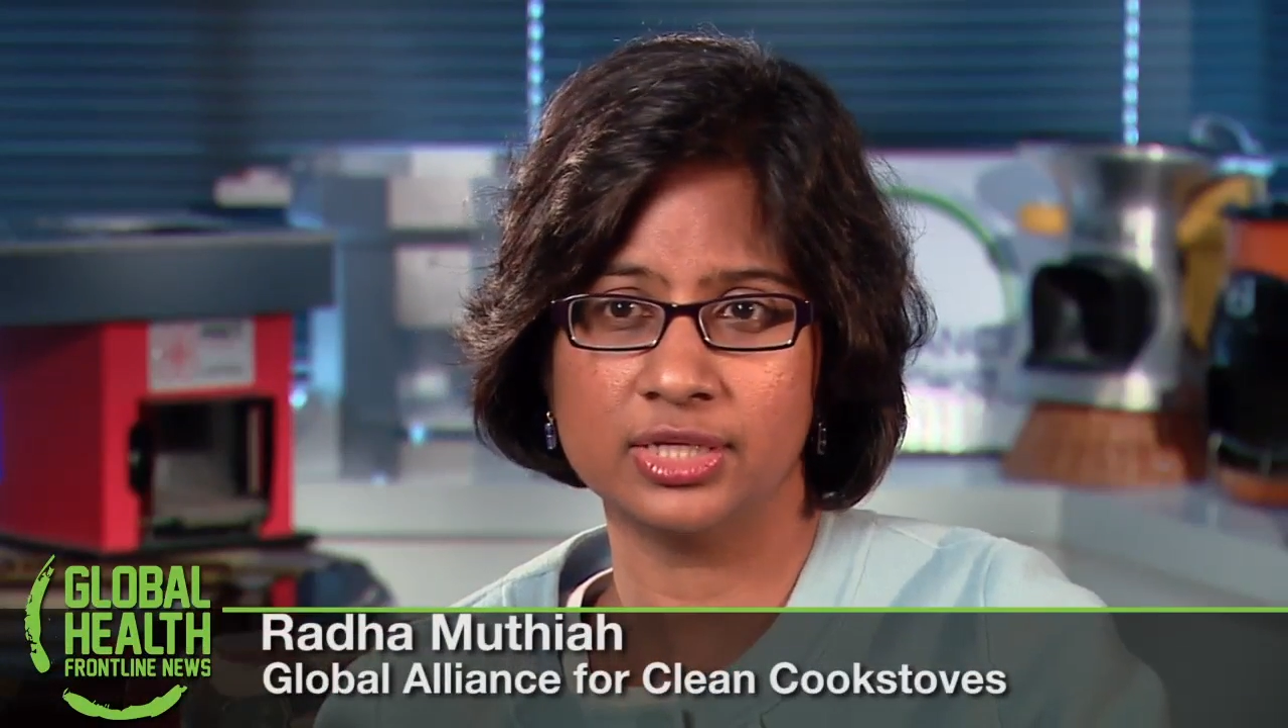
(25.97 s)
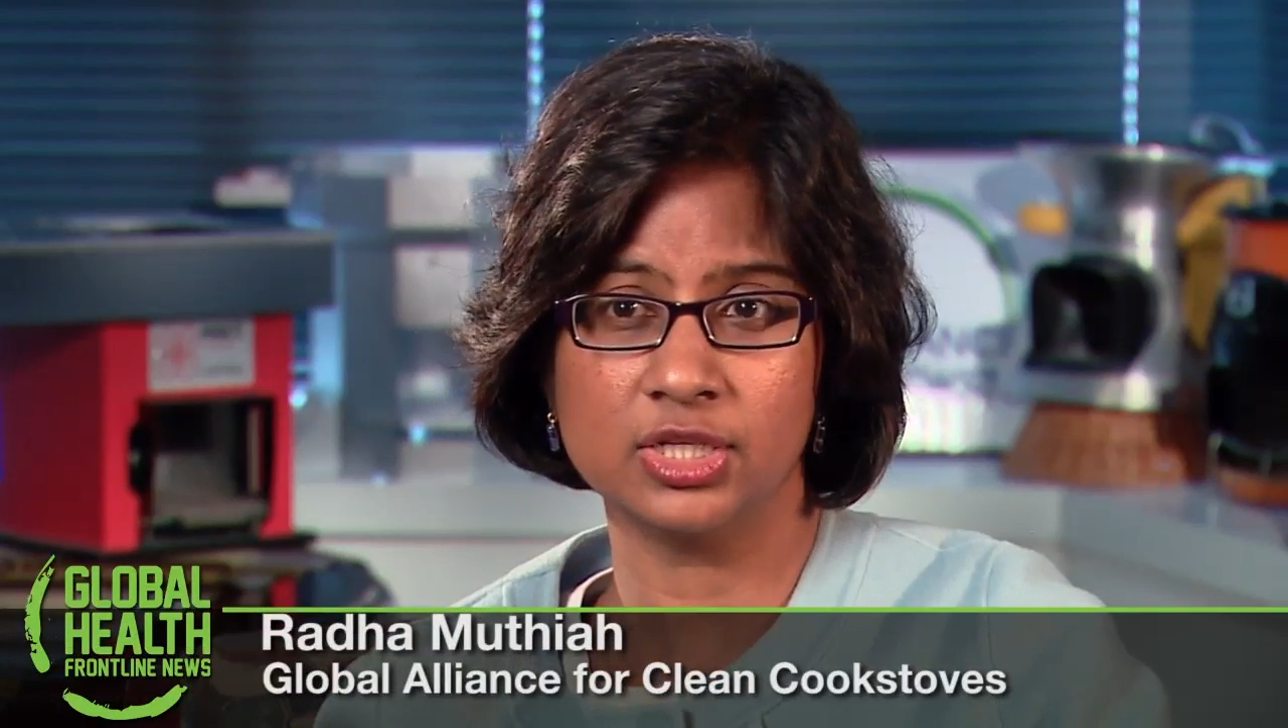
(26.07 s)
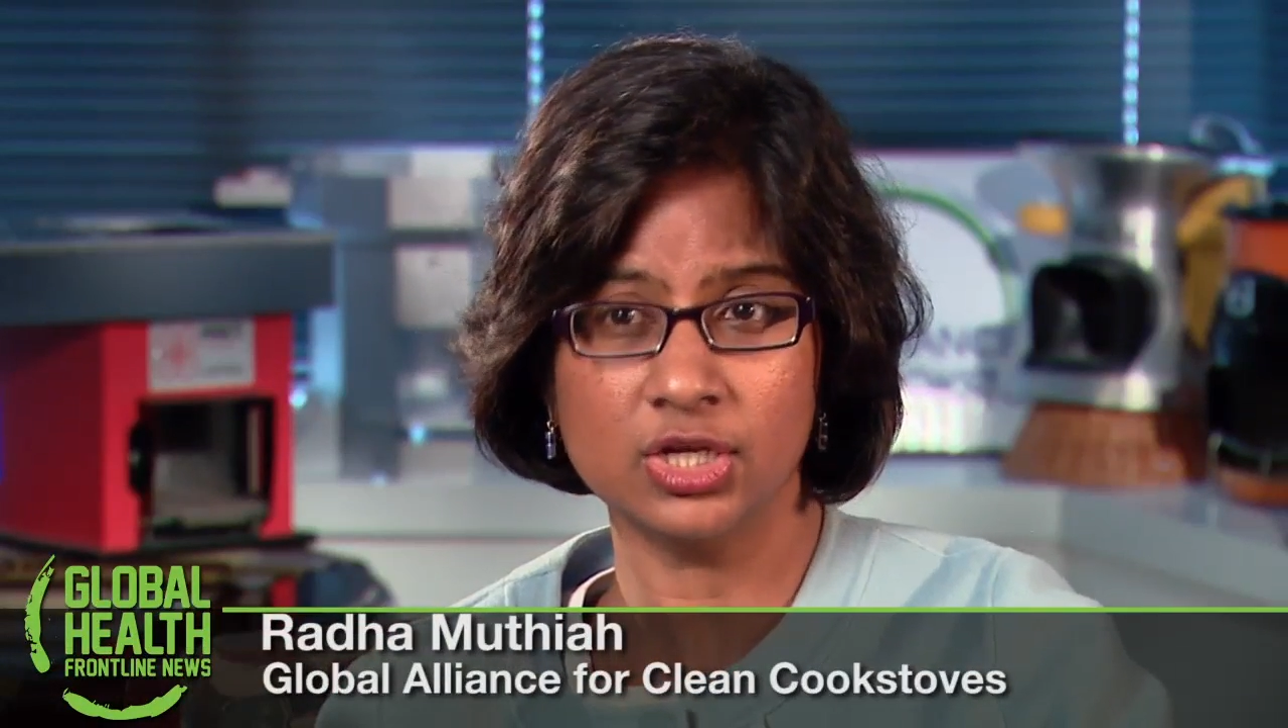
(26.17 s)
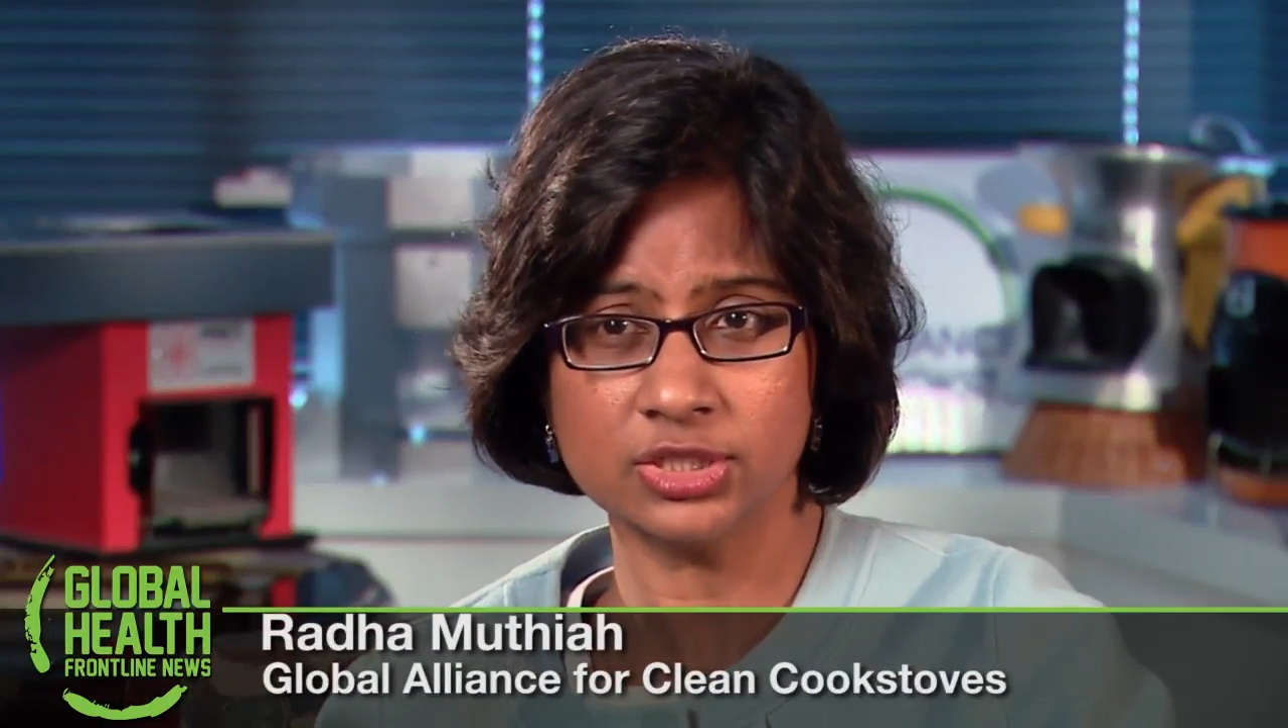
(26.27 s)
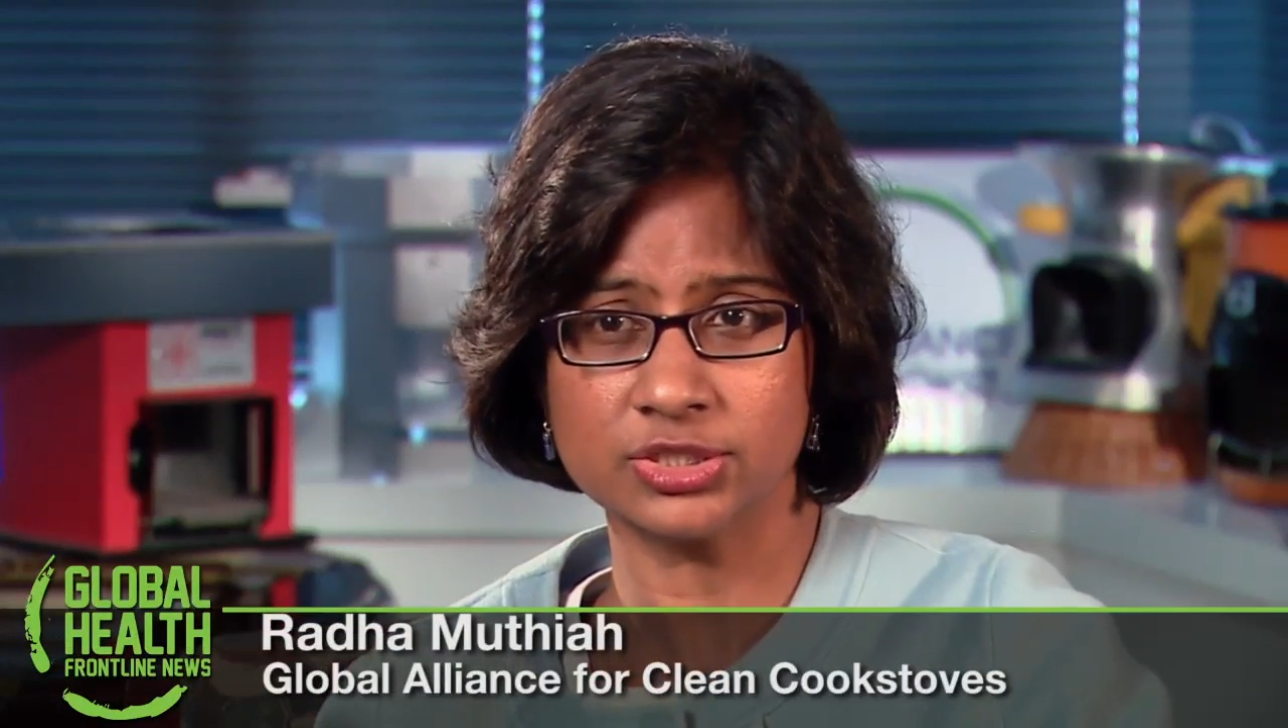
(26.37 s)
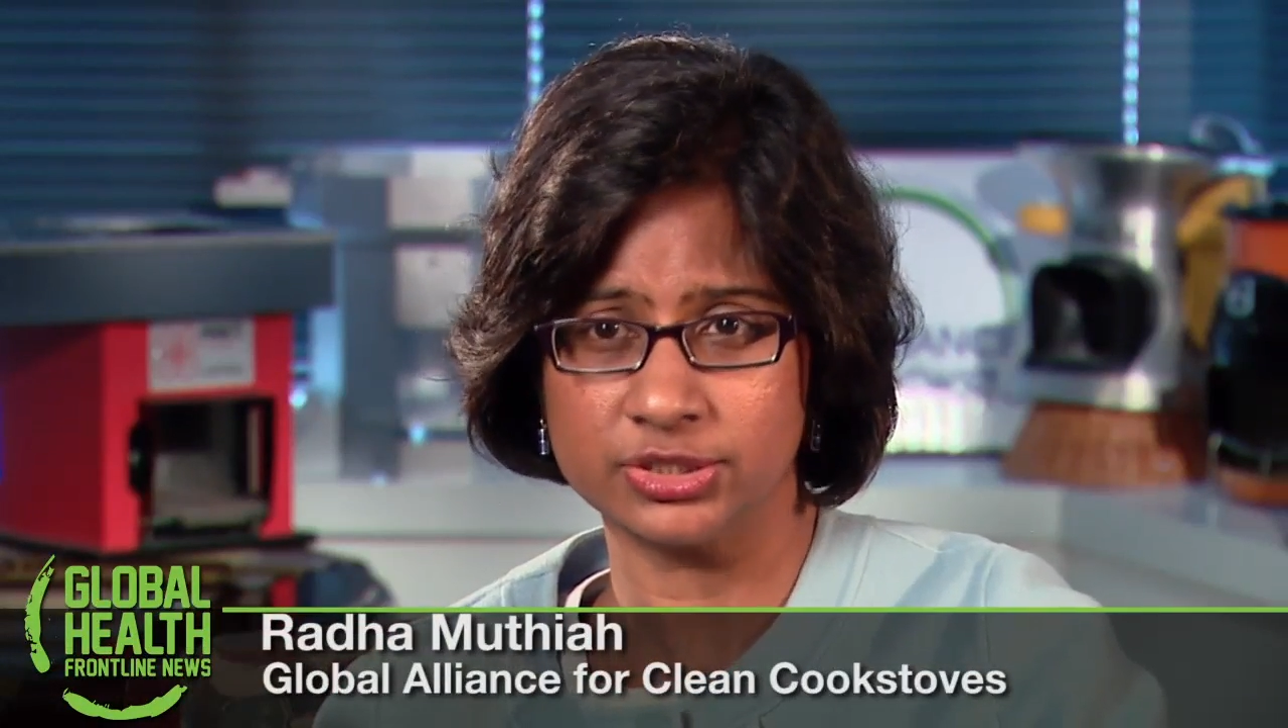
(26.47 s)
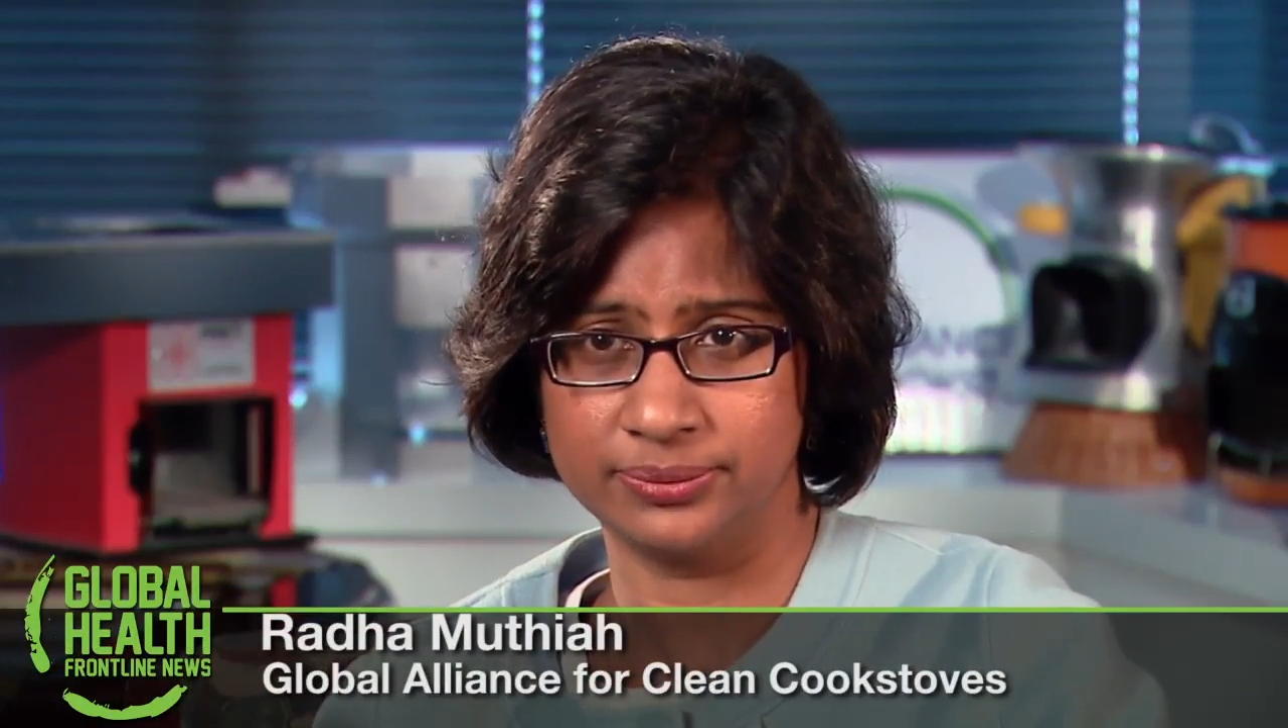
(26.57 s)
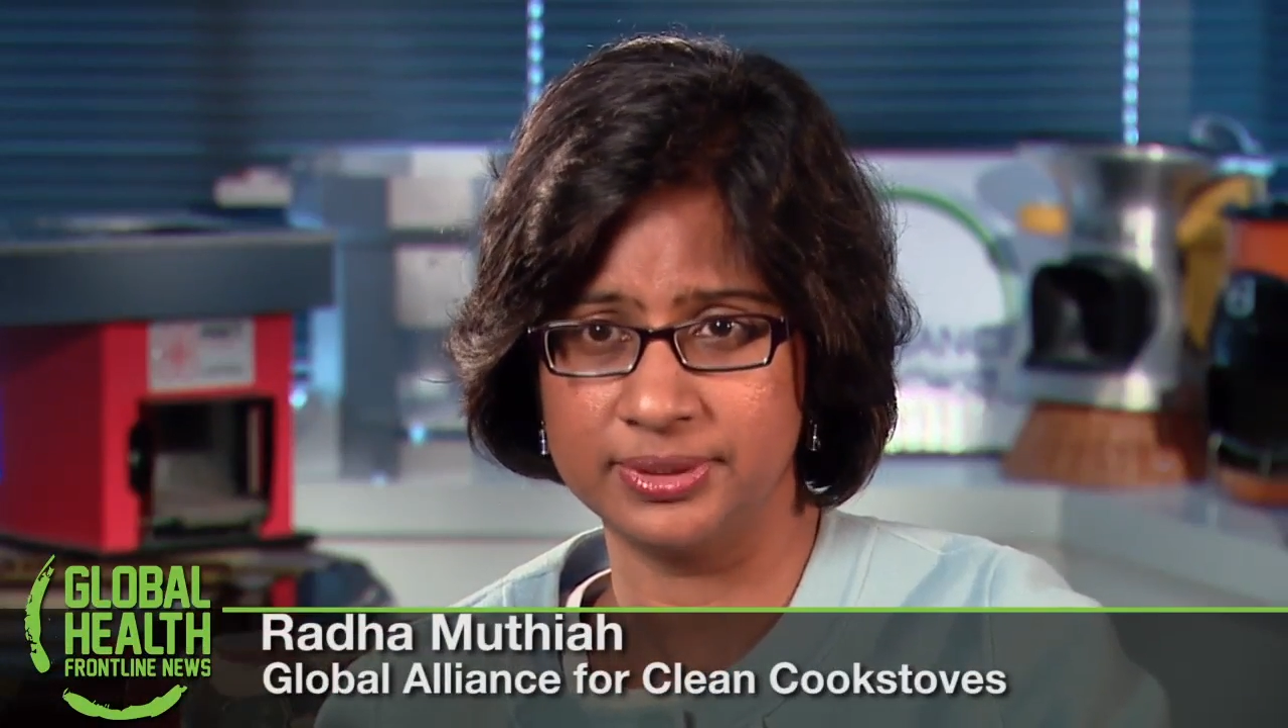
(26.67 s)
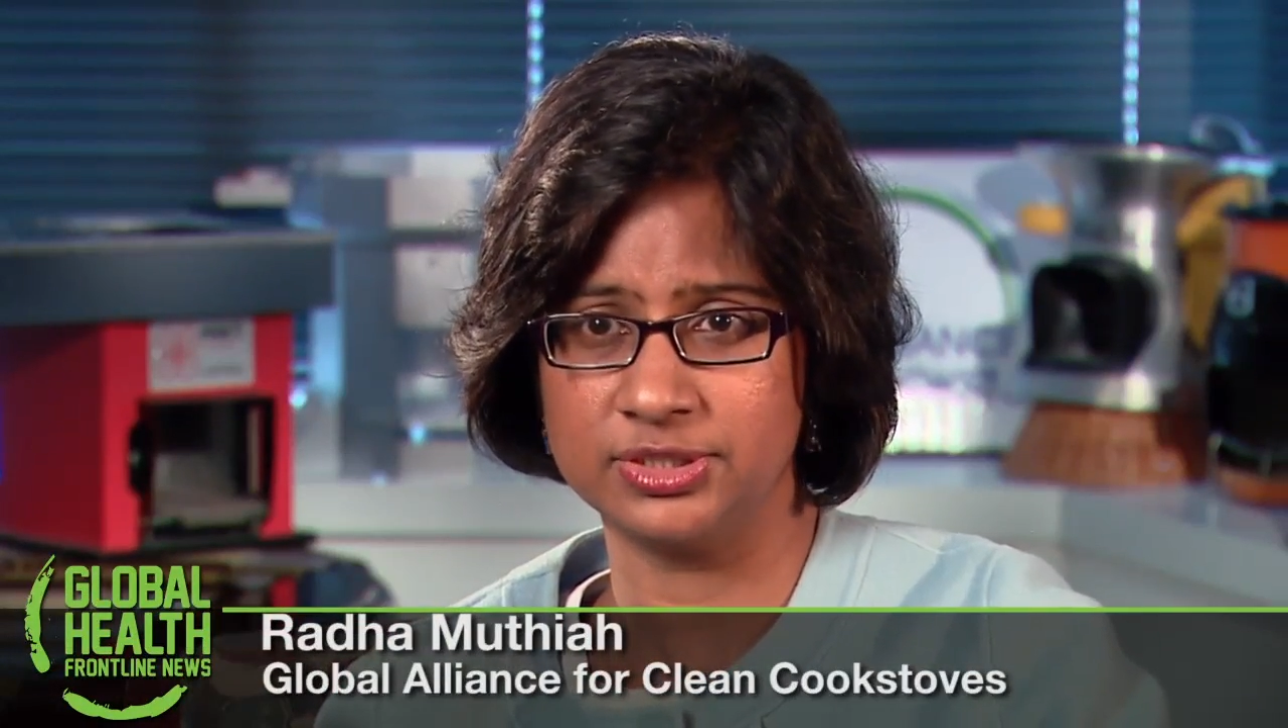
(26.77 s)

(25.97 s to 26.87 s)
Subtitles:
got longer-term